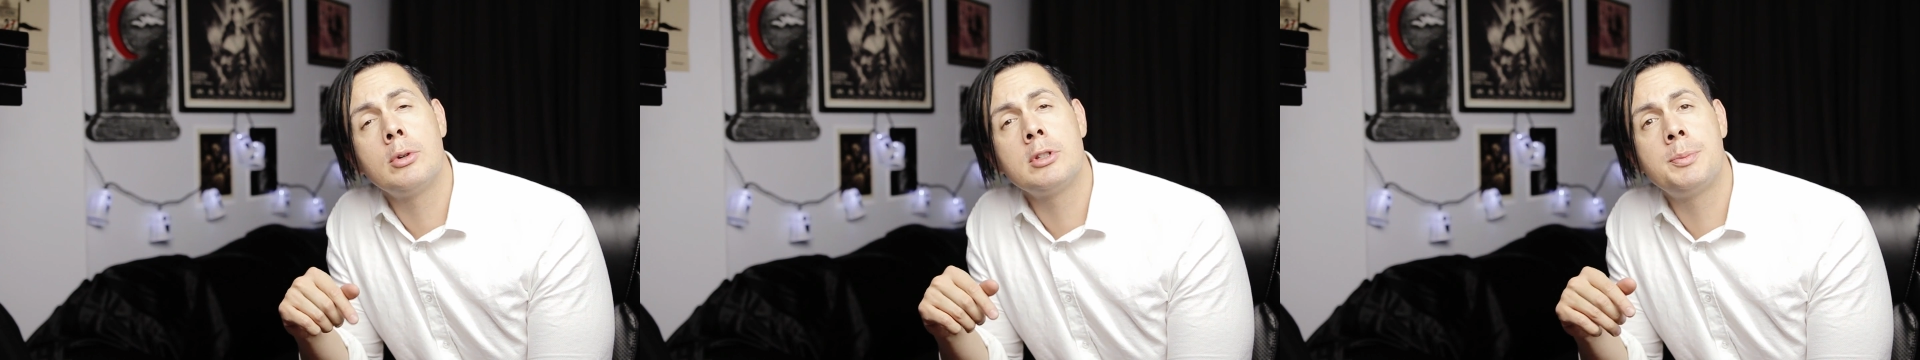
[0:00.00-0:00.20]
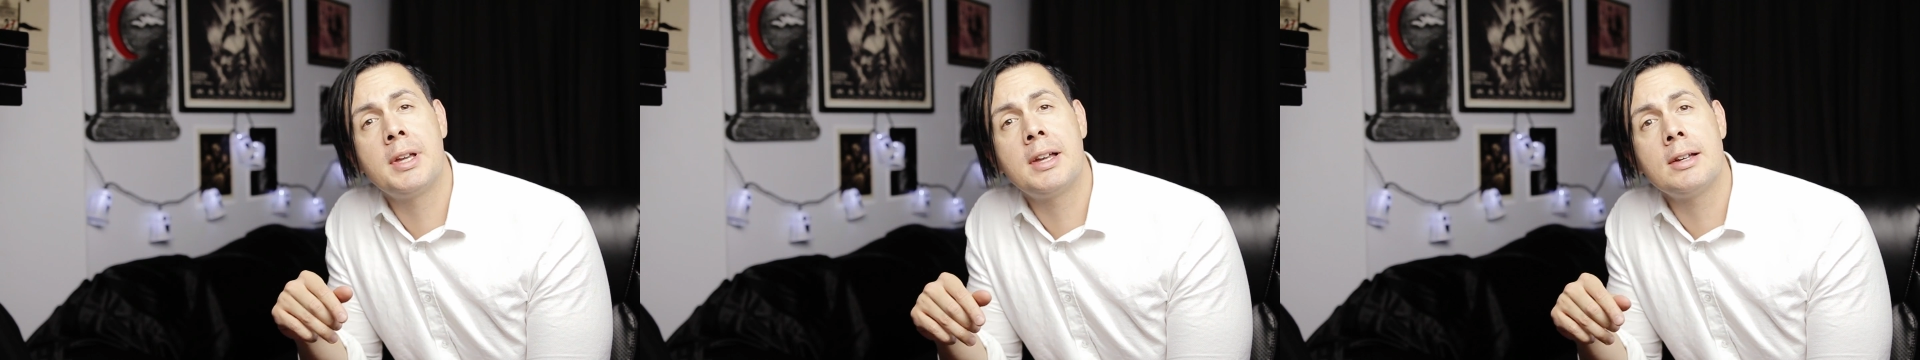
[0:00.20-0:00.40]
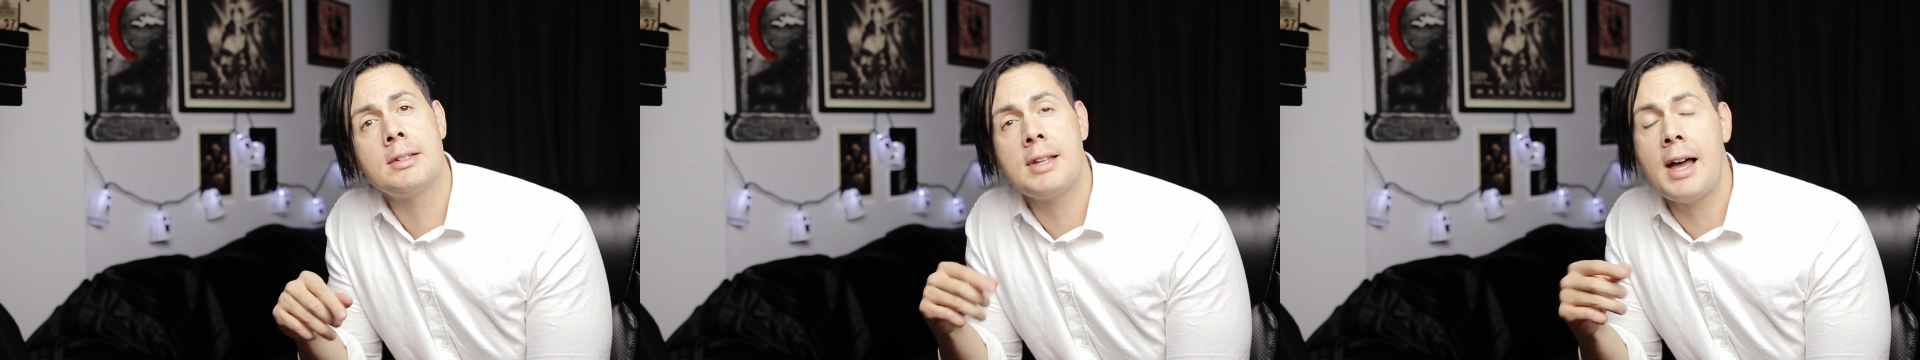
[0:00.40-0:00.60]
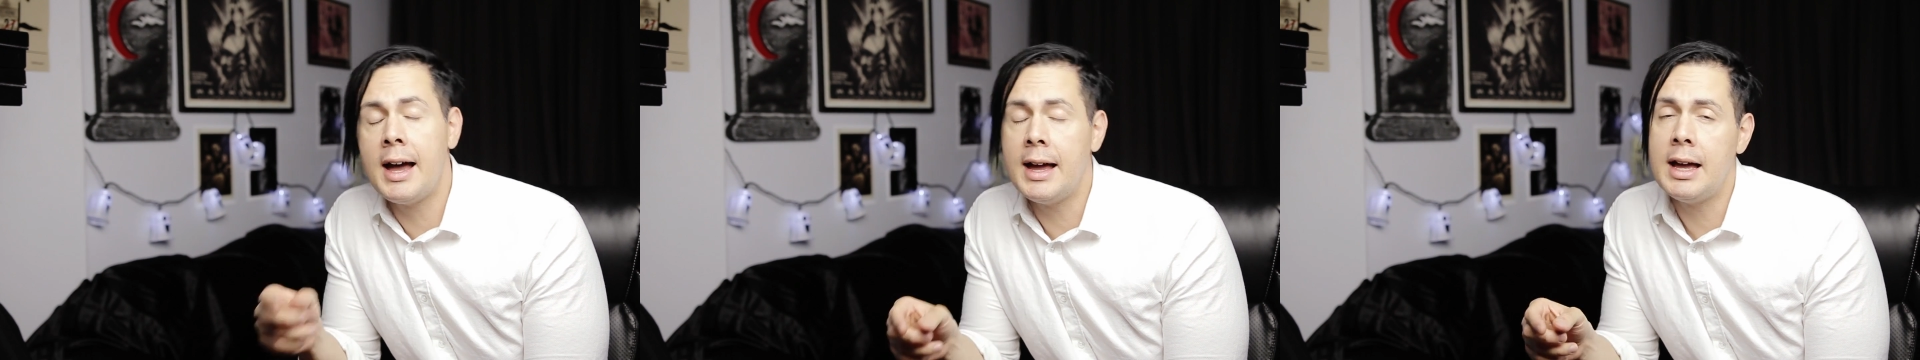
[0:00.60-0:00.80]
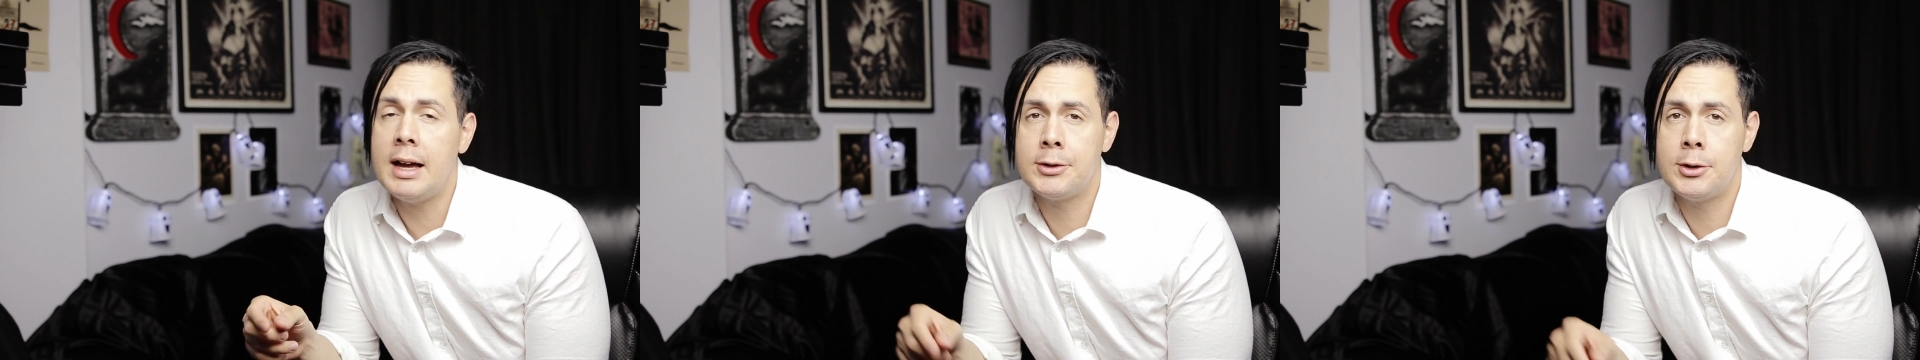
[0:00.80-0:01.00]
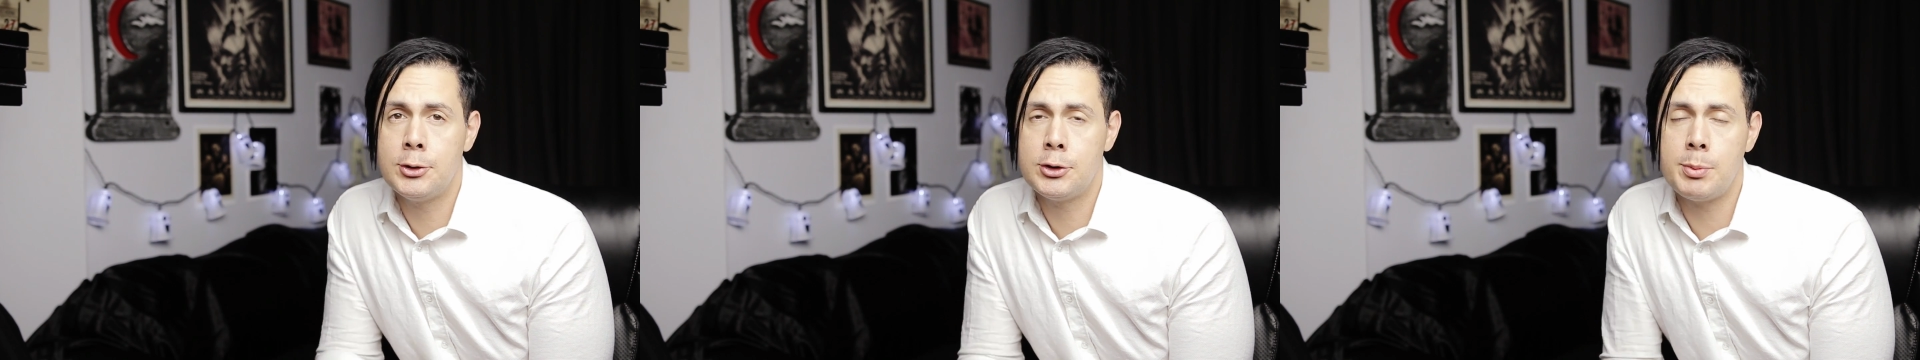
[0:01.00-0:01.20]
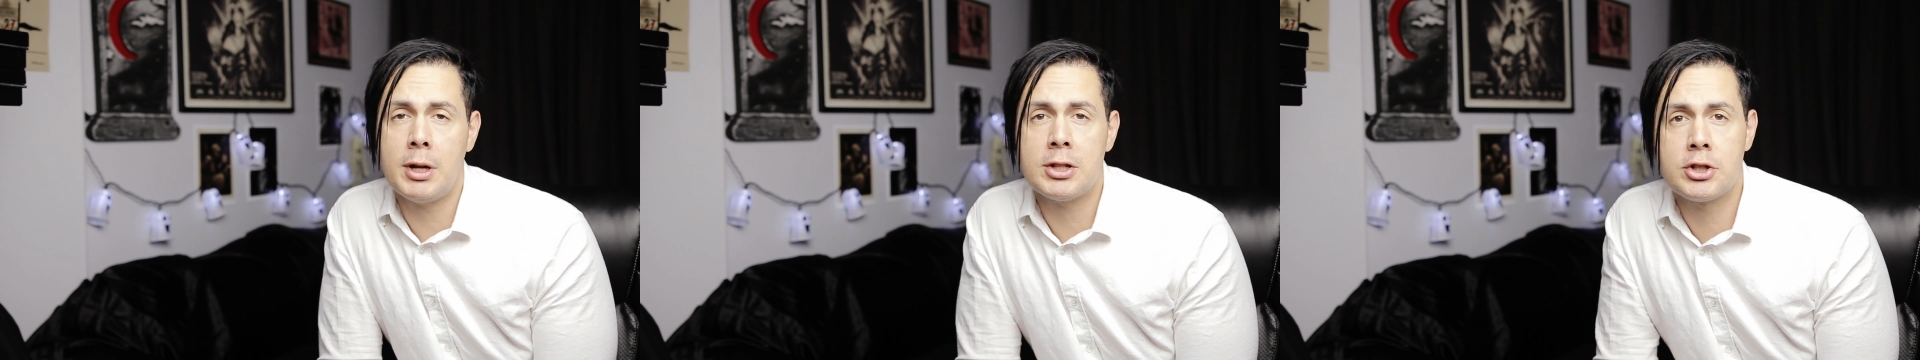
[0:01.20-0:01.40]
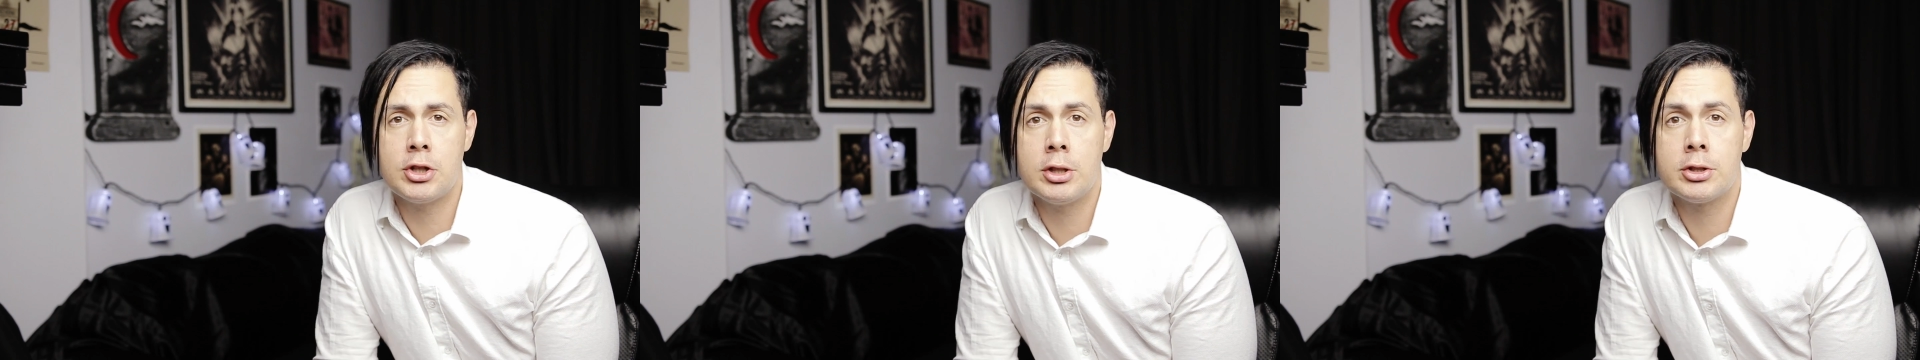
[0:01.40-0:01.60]
was because I have two
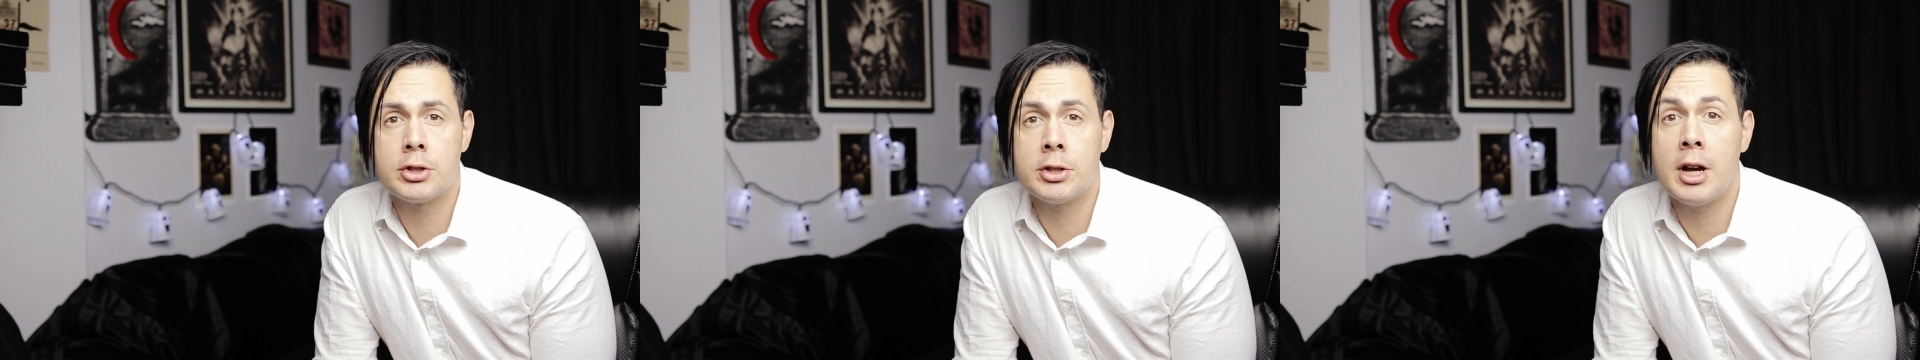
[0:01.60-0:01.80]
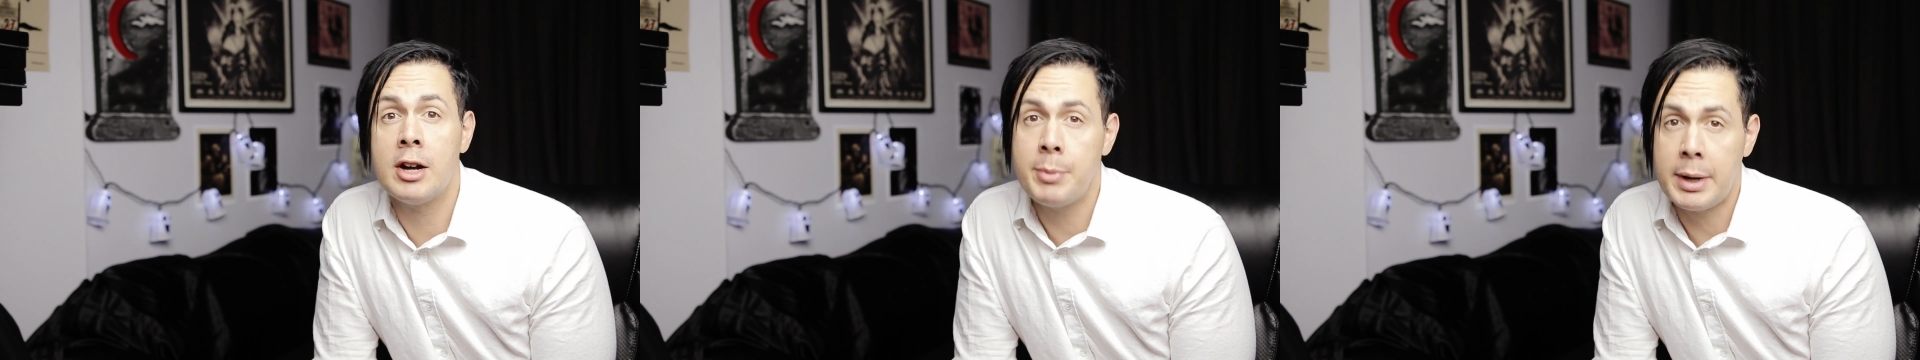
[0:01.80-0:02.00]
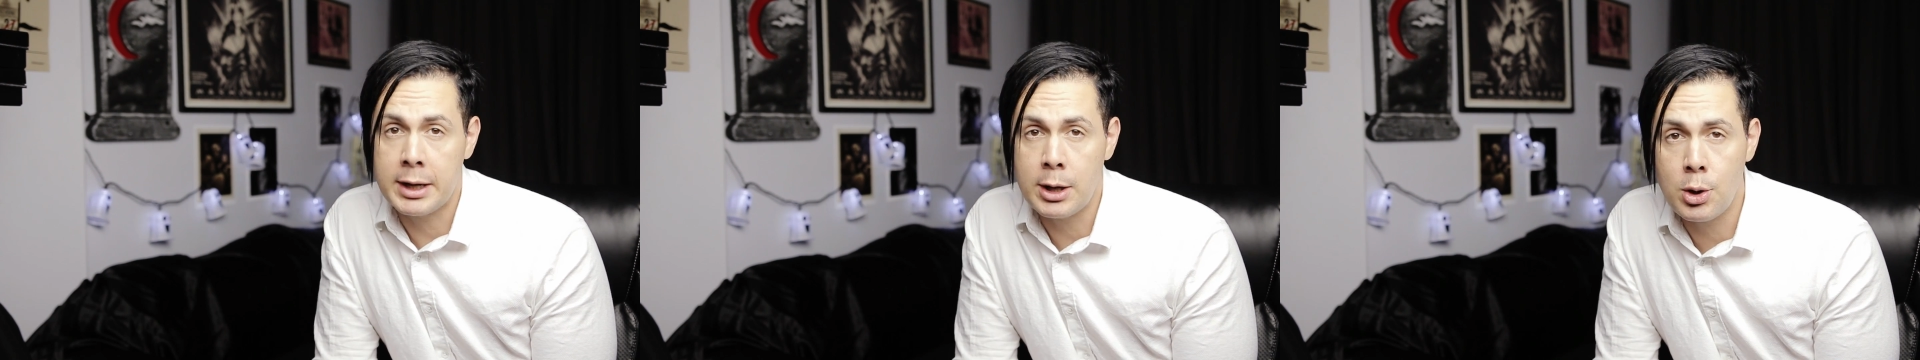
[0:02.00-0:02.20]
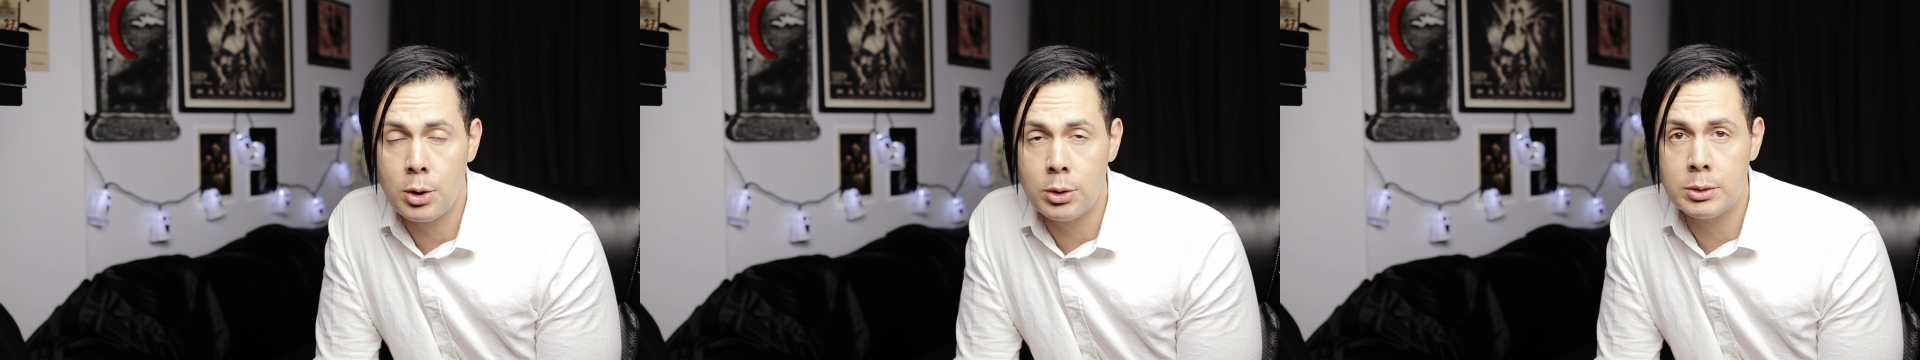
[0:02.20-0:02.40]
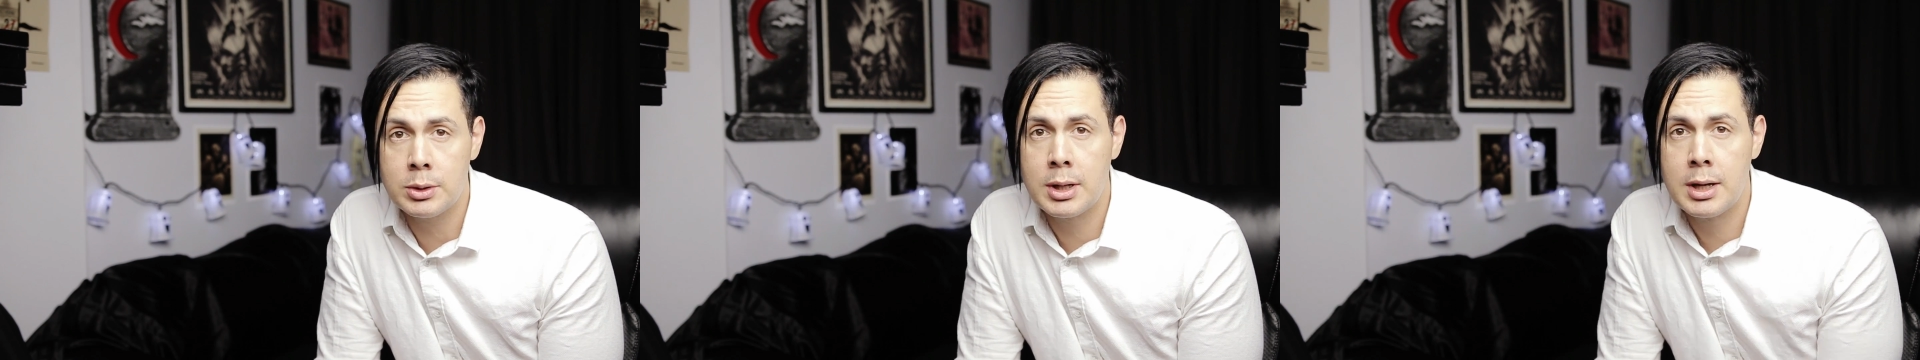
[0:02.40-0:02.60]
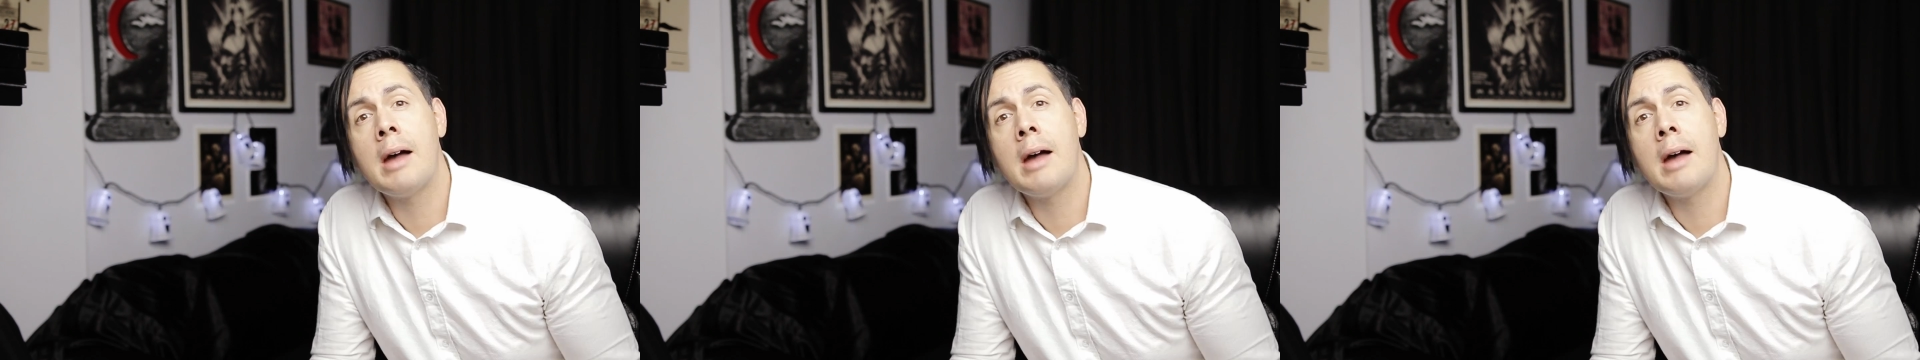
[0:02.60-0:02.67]
small children of my own.